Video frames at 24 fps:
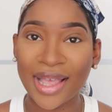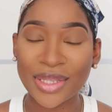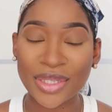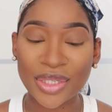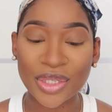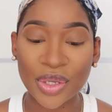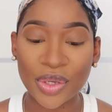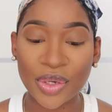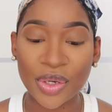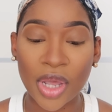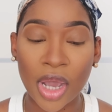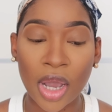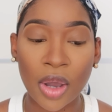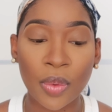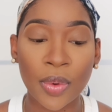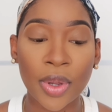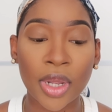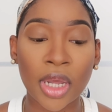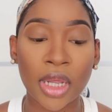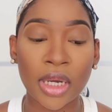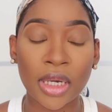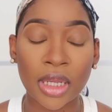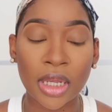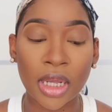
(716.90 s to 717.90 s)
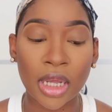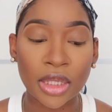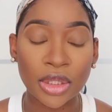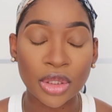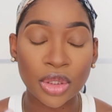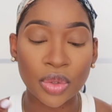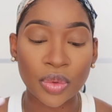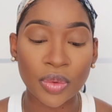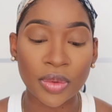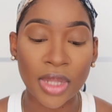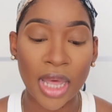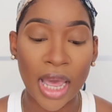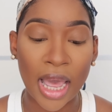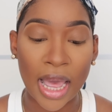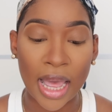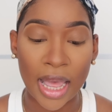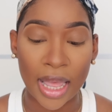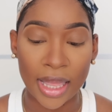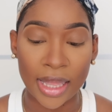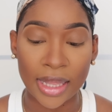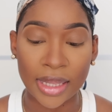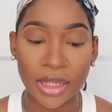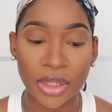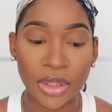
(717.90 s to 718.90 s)
So now we're gonna do the
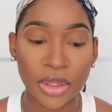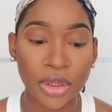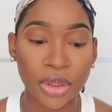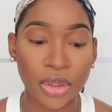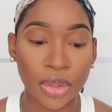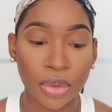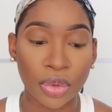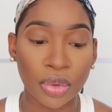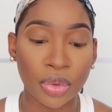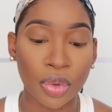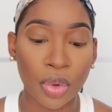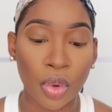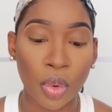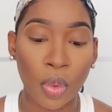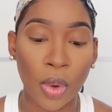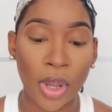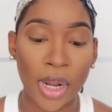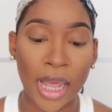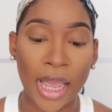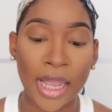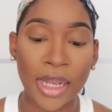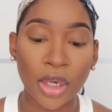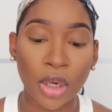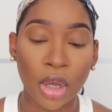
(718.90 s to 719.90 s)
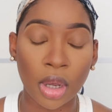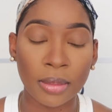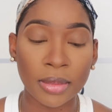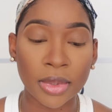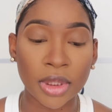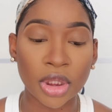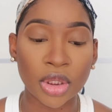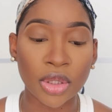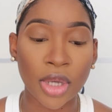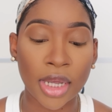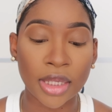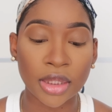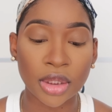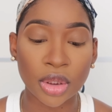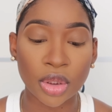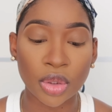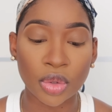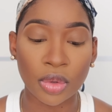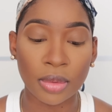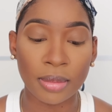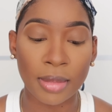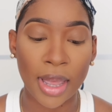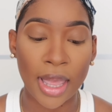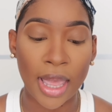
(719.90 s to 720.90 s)
eyes. So what I normally try to do
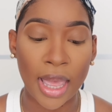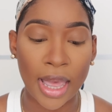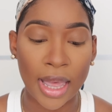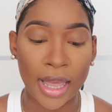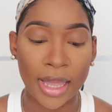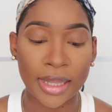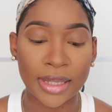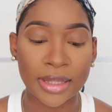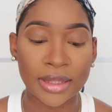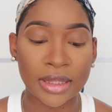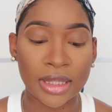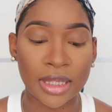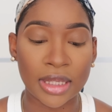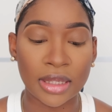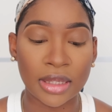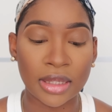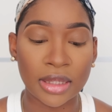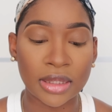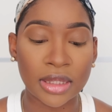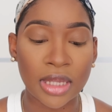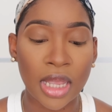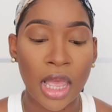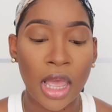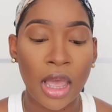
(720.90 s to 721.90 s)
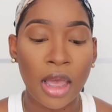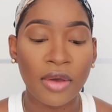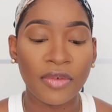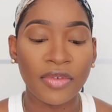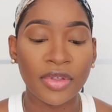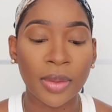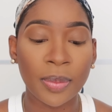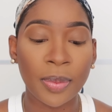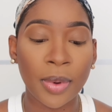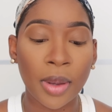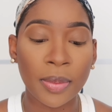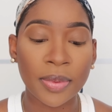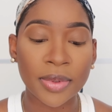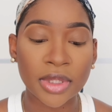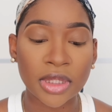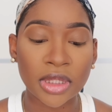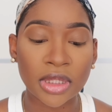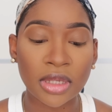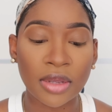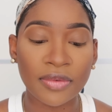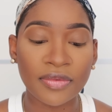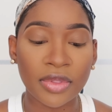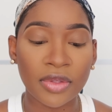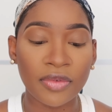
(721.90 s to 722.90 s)
with my eyes is, for the purposes
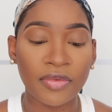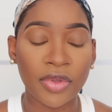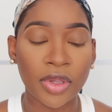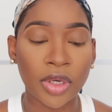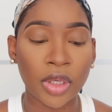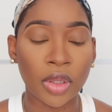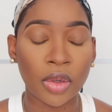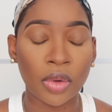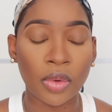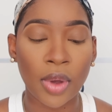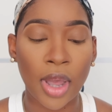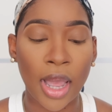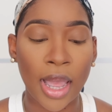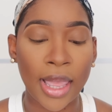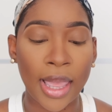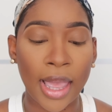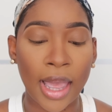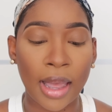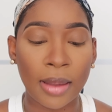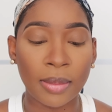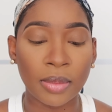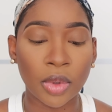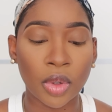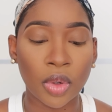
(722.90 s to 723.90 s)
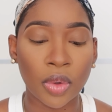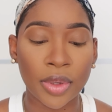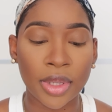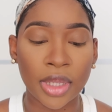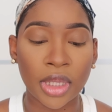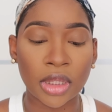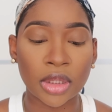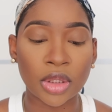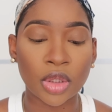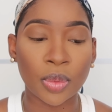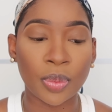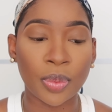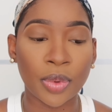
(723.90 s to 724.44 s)
of the video, I am going to